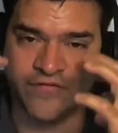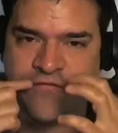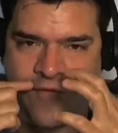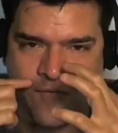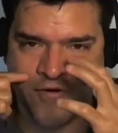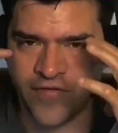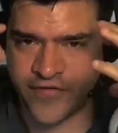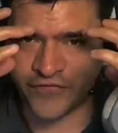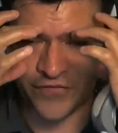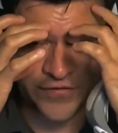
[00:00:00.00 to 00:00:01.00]
foam around there.
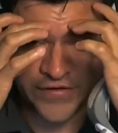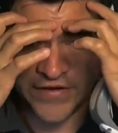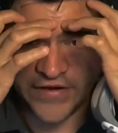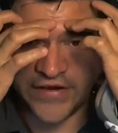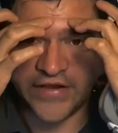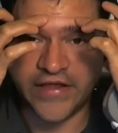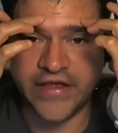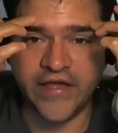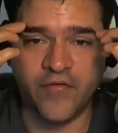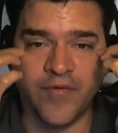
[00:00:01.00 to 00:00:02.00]
So it
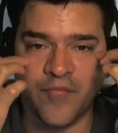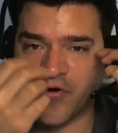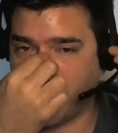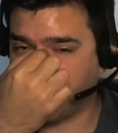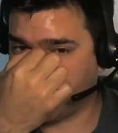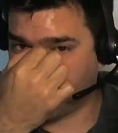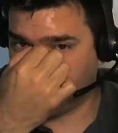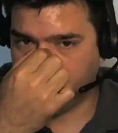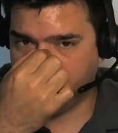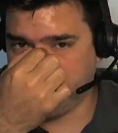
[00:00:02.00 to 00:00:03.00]
would be more comfortable.
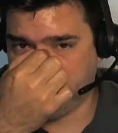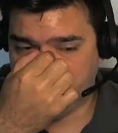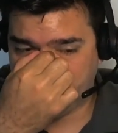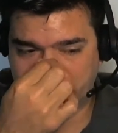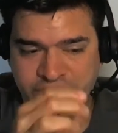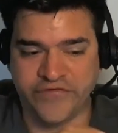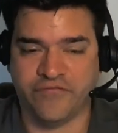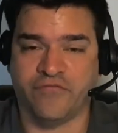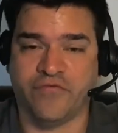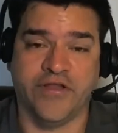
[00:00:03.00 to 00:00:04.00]
Where th- these ones
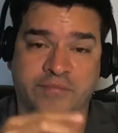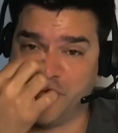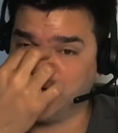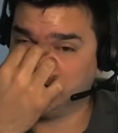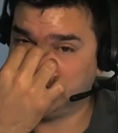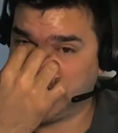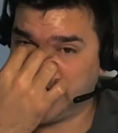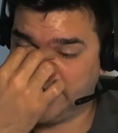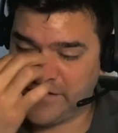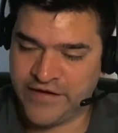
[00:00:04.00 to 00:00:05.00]
really push
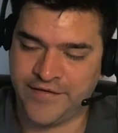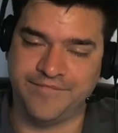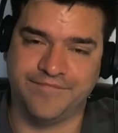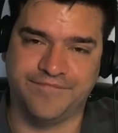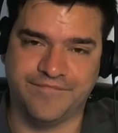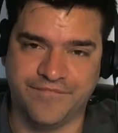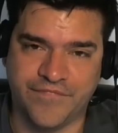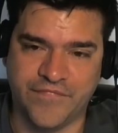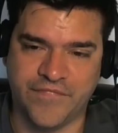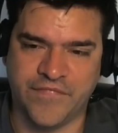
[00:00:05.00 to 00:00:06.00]
on the
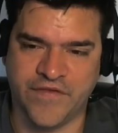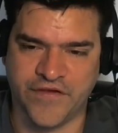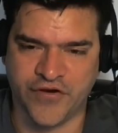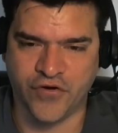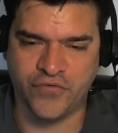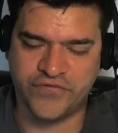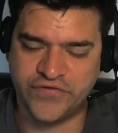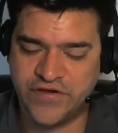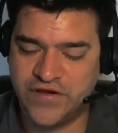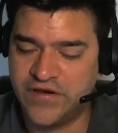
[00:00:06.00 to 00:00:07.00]
the nose.
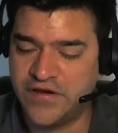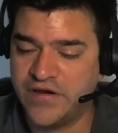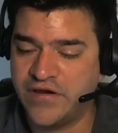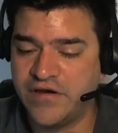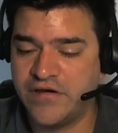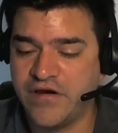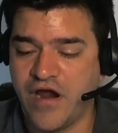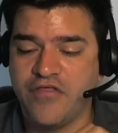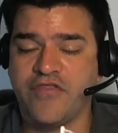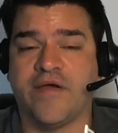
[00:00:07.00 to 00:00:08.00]

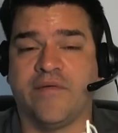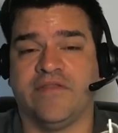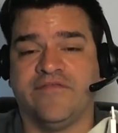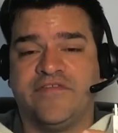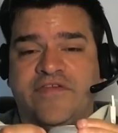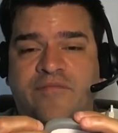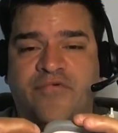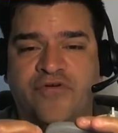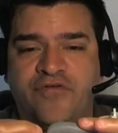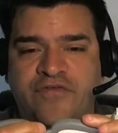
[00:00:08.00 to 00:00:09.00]
Other thing I would love to see
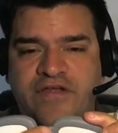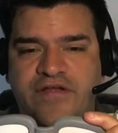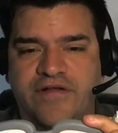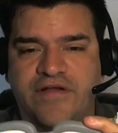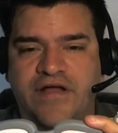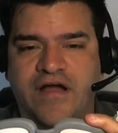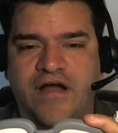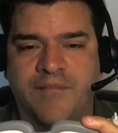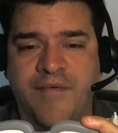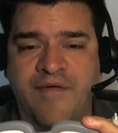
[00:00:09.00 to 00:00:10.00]
improved
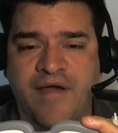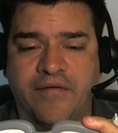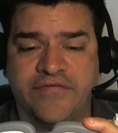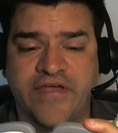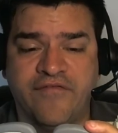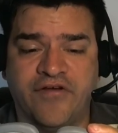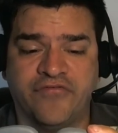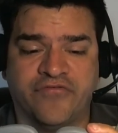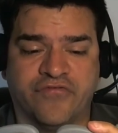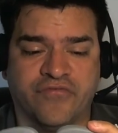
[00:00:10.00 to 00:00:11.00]
um, I was having a
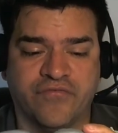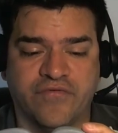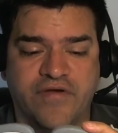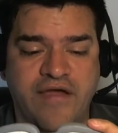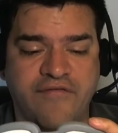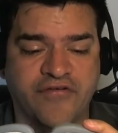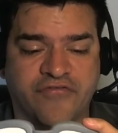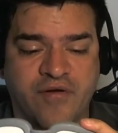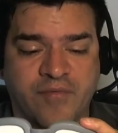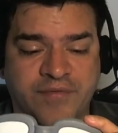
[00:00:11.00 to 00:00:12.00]
tr- having
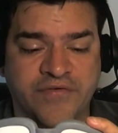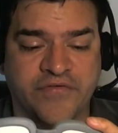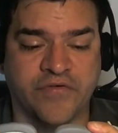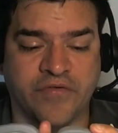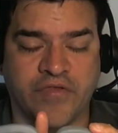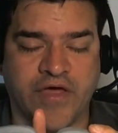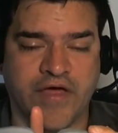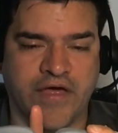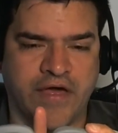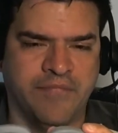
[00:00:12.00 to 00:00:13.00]
trouble because
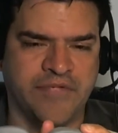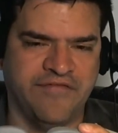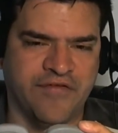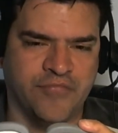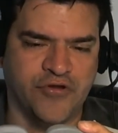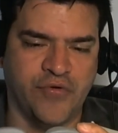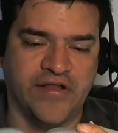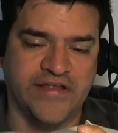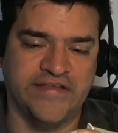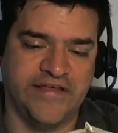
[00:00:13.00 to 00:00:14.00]
I believe the blue
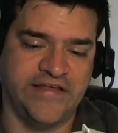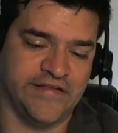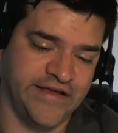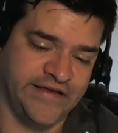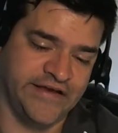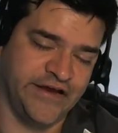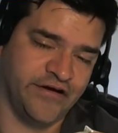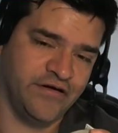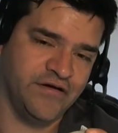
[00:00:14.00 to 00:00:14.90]
LED light in here,